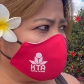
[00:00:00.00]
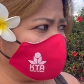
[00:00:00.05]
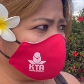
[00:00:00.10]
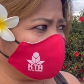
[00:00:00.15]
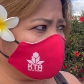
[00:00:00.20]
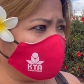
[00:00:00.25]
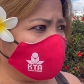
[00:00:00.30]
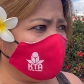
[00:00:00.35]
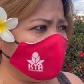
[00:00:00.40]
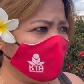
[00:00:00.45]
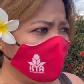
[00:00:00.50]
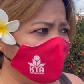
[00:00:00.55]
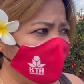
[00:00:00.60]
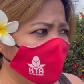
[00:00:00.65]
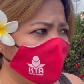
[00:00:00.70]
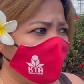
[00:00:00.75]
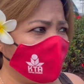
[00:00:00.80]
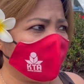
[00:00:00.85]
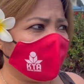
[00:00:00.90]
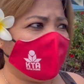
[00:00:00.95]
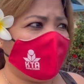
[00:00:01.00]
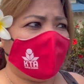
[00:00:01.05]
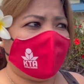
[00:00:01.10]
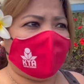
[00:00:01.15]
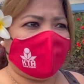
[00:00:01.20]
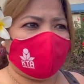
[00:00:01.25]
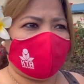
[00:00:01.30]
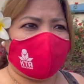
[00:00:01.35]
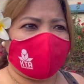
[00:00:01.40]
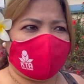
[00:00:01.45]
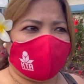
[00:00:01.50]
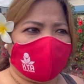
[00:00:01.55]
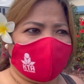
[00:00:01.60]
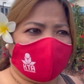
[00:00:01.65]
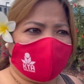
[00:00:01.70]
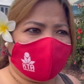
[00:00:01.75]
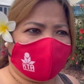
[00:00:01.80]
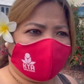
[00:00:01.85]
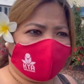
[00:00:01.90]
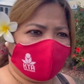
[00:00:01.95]
Alright guys.
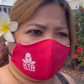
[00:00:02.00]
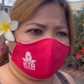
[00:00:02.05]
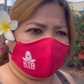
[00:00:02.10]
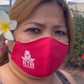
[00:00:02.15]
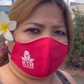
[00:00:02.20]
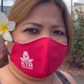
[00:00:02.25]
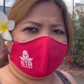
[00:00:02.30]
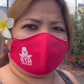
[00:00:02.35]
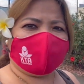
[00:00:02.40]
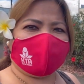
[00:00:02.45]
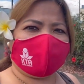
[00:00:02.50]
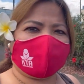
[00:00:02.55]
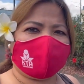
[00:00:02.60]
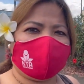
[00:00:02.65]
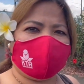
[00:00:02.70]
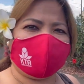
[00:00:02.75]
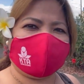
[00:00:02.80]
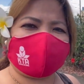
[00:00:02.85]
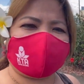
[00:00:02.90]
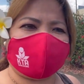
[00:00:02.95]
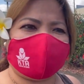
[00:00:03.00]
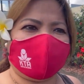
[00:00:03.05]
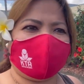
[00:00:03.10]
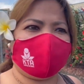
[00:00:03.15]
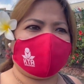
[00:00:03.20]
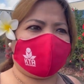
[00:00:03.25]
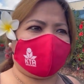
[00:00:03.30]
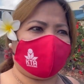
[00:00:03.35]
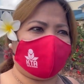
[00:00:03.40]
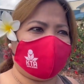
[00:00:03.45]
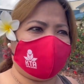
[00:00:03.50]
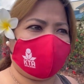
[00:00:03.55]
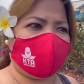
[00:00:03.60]
So just check that